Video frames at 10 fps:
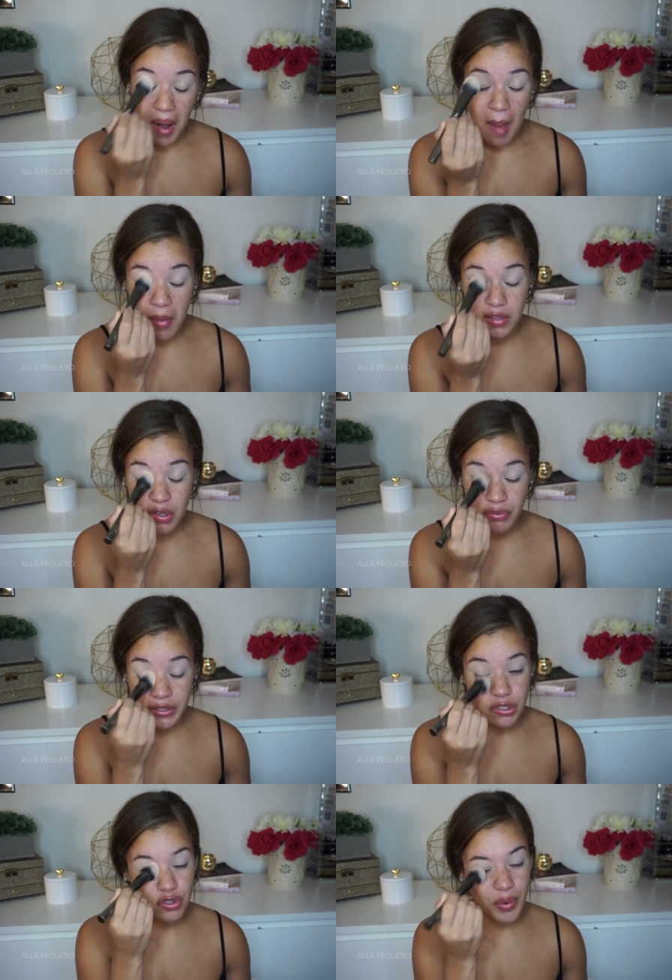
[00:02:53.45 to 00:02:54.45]
I'm also
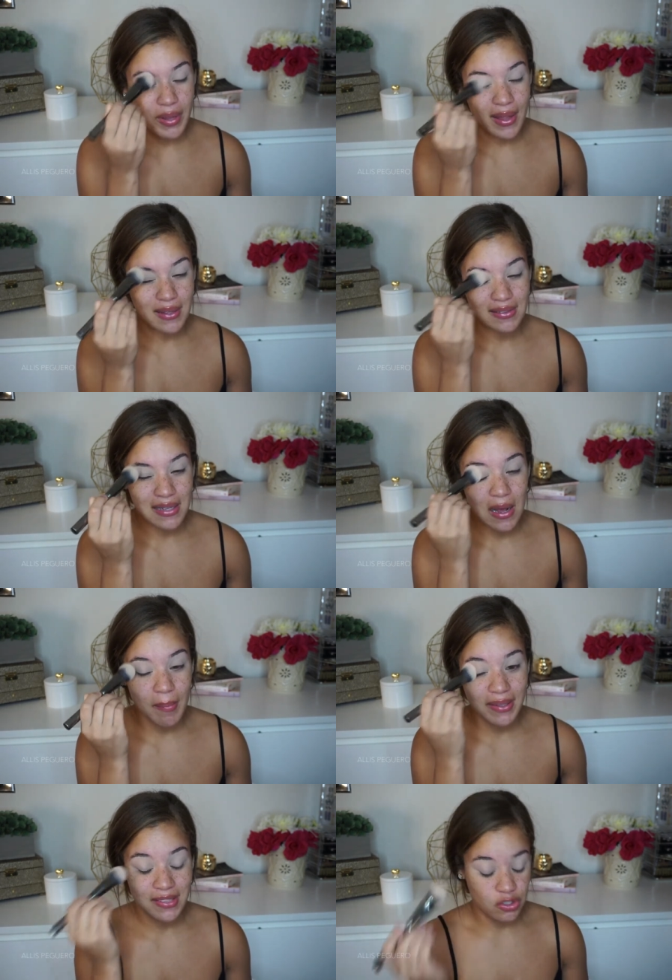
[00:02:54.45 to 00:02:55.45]
really short, and that doesn't help
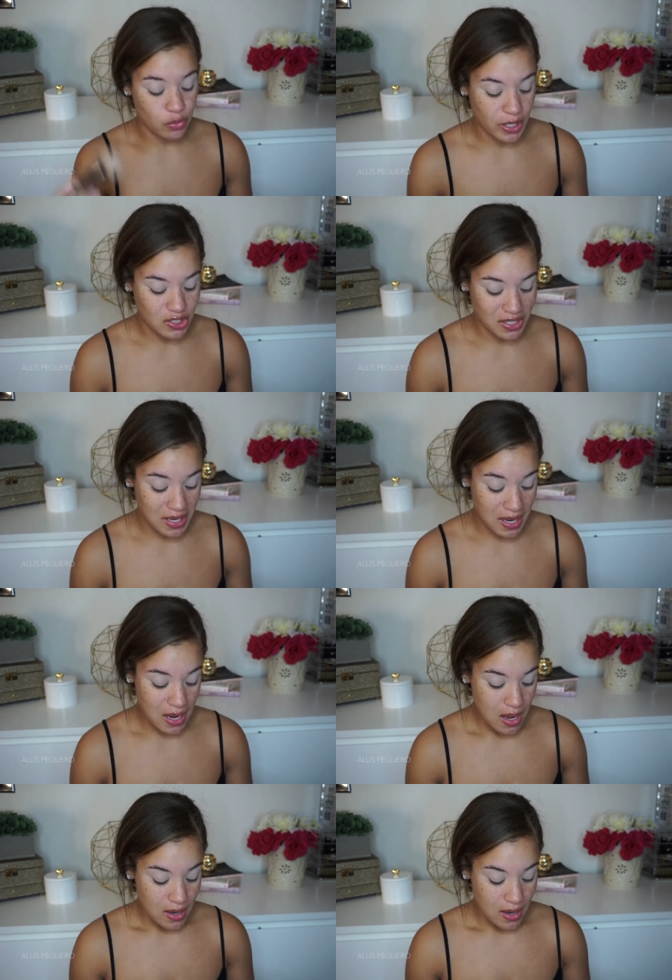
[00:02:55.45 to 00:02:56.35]
my situation.